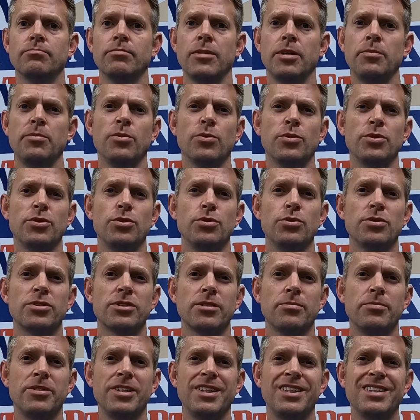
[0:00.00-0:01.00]
maybe
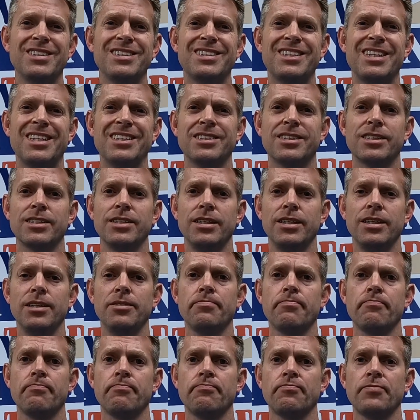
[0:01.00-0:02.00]
reduce some of the
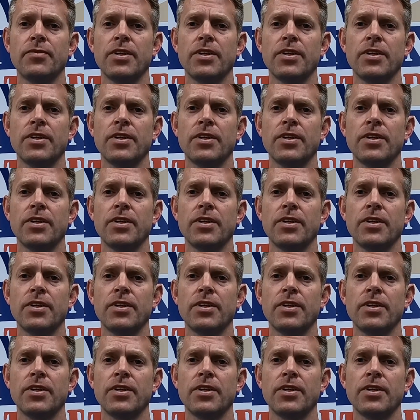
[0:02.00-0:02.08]
intensity